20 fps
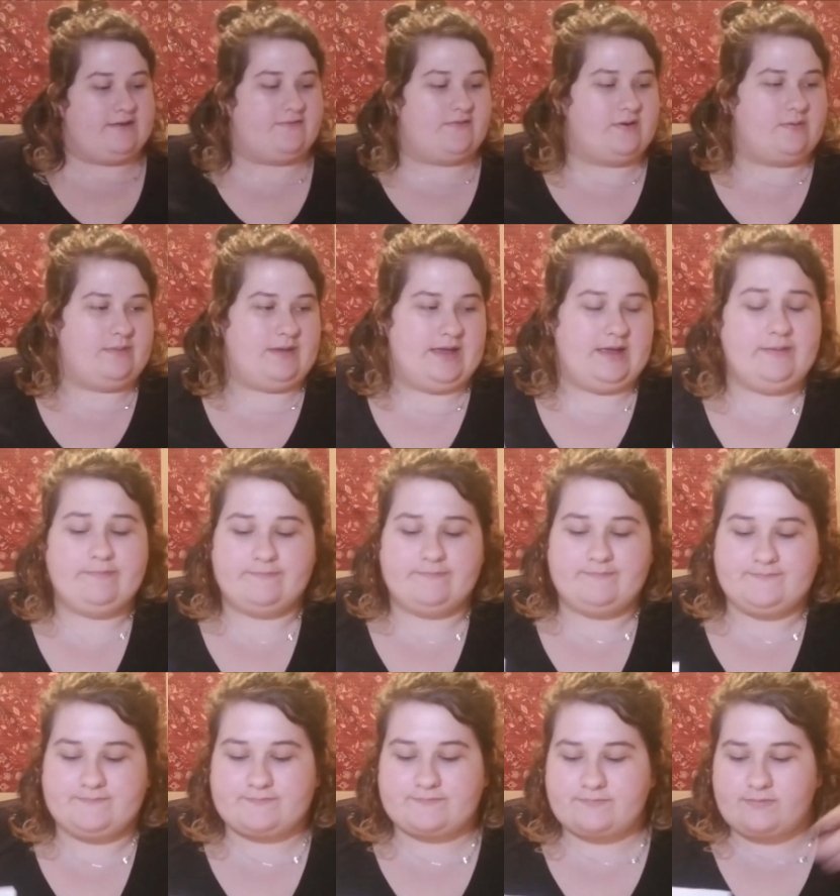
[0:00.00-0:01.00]
for me.
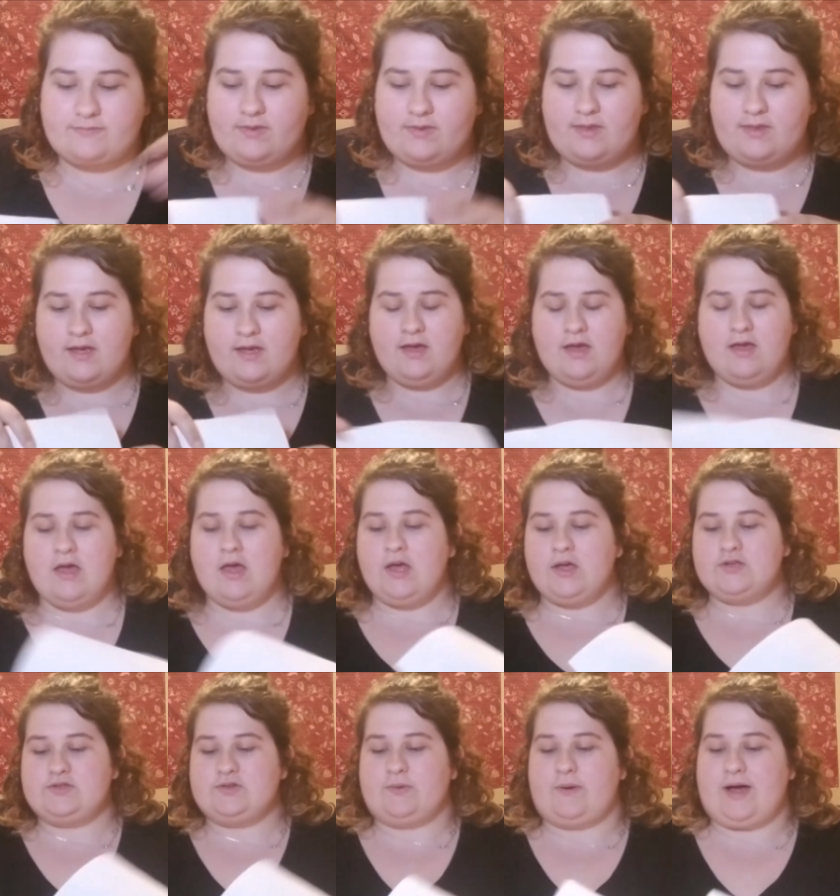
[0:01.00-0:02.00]

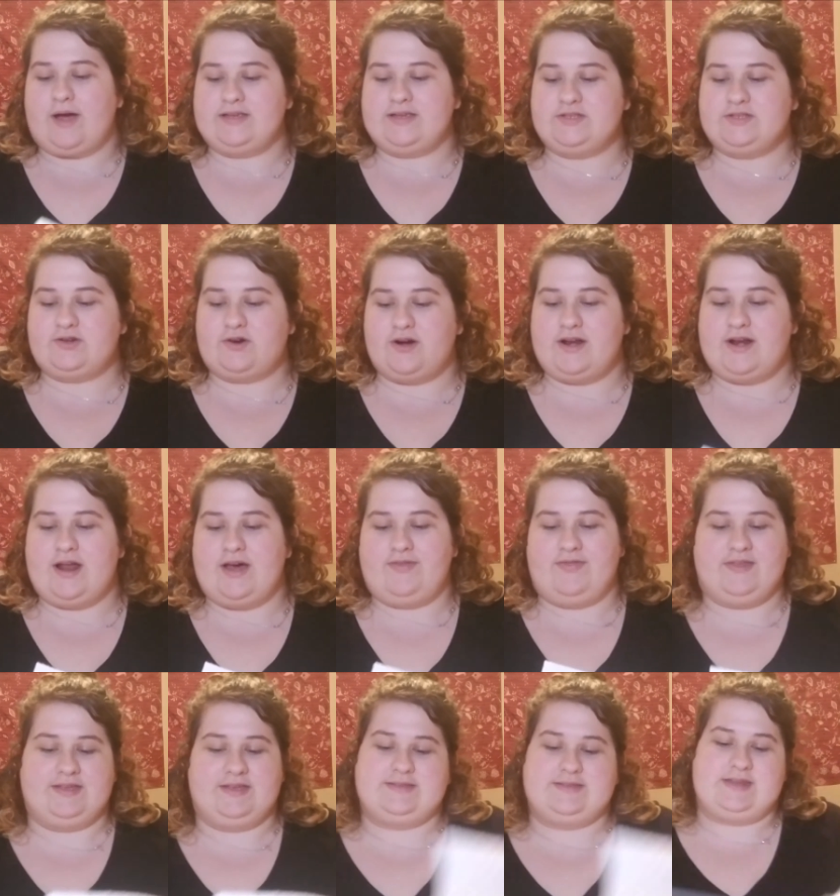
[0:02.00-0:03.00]
So I started
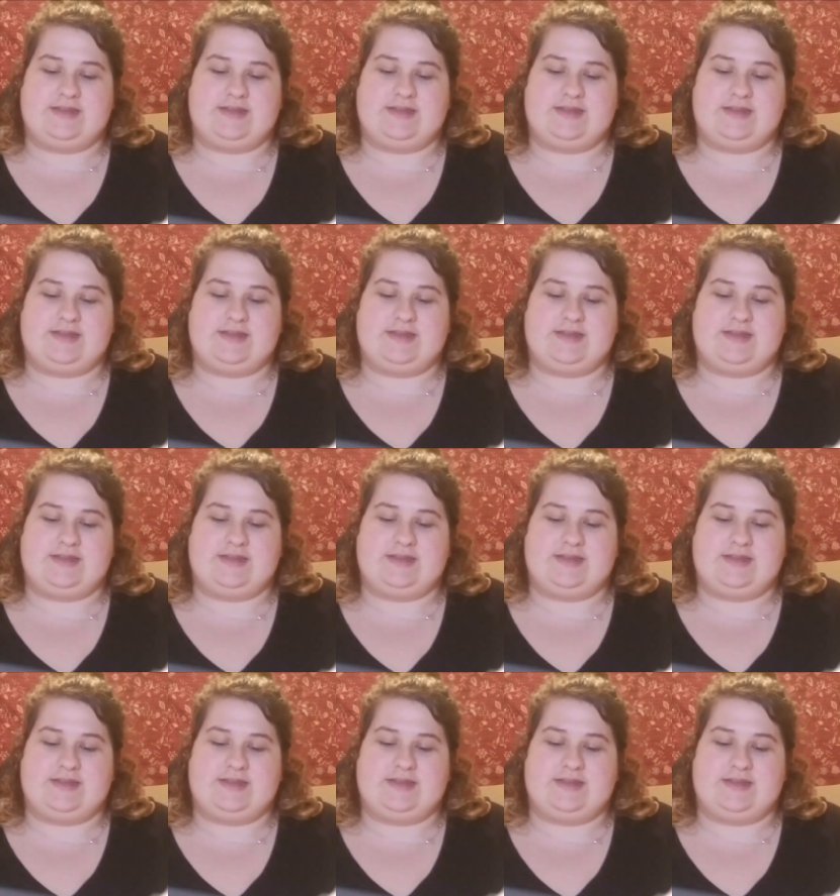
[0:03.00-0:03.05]
out this